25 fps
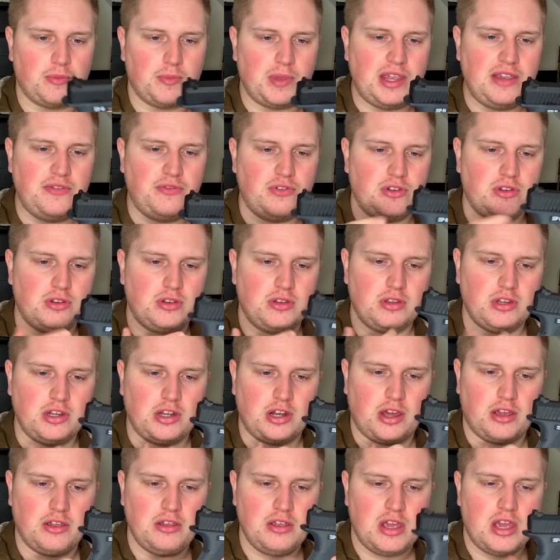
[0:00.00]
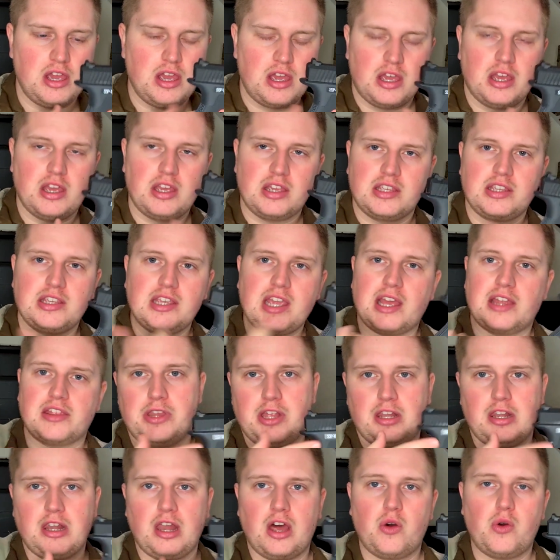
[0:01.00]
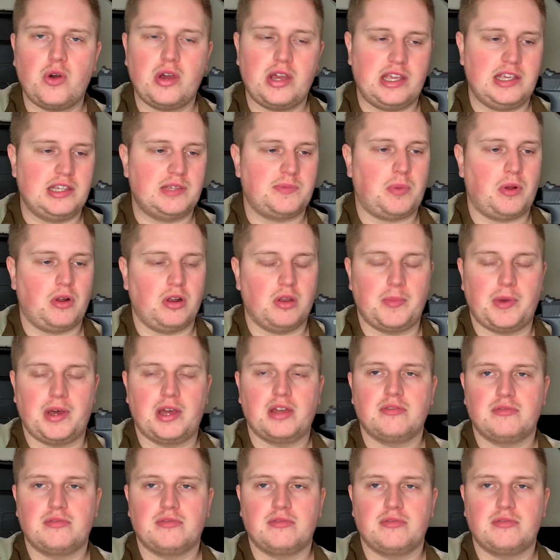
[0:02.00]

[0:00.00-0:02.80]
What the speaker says: Even, you know, yeah, the lower is polymer.